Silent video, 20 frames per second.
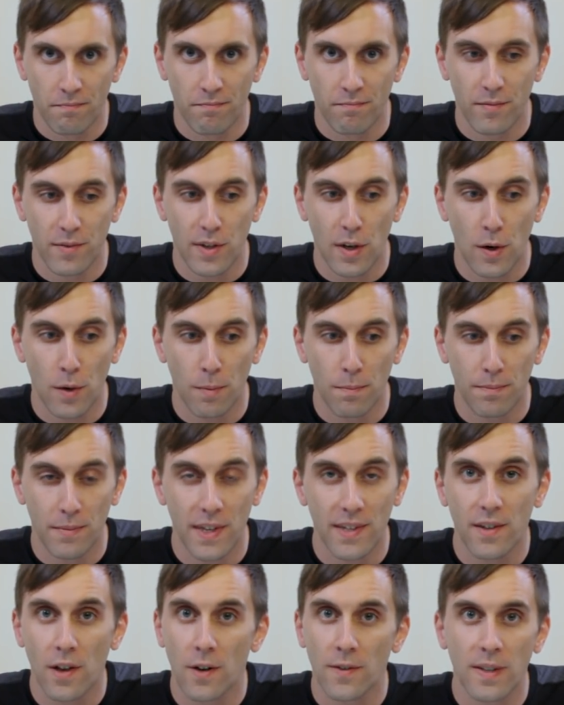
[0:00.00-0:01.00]
So
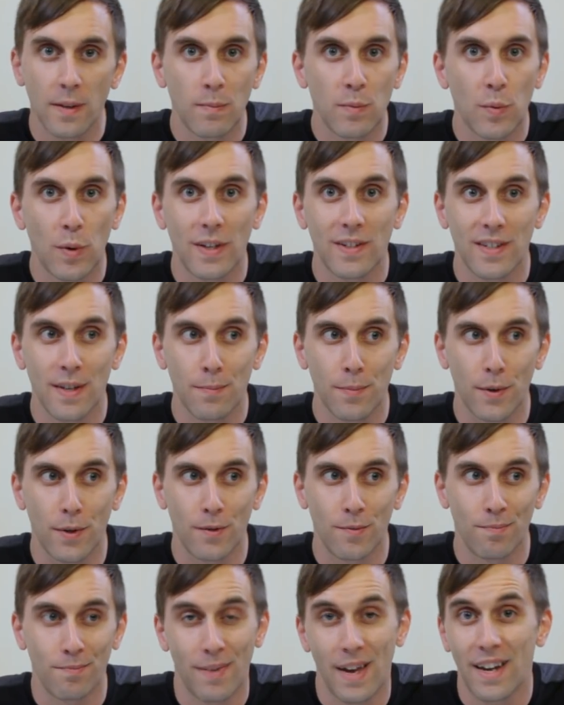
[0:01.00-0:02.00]
this all seems pretty
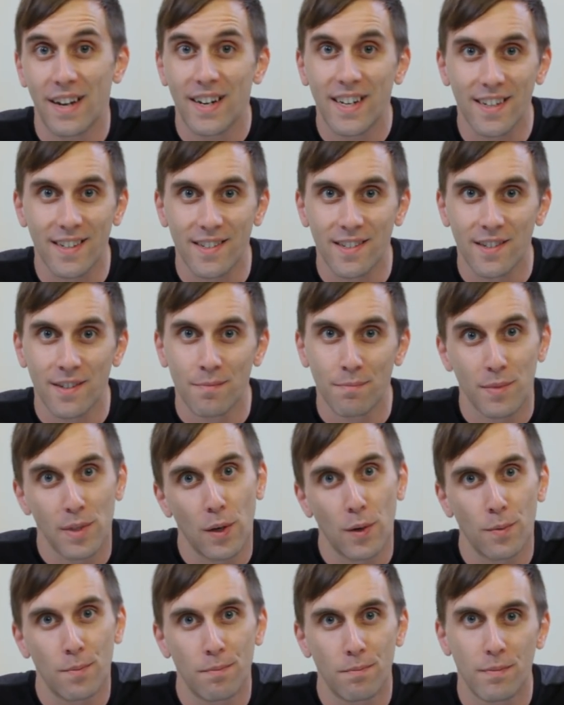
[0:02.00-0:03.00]
simple, and it is.
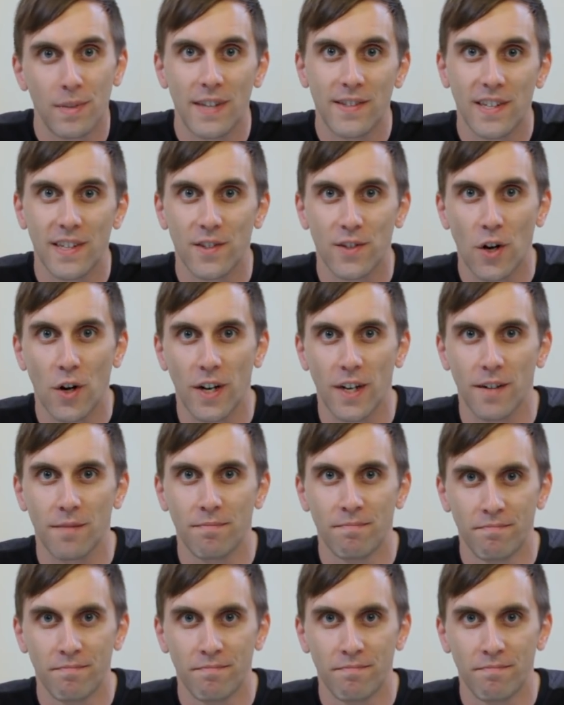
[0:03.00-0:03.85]
So let's get started.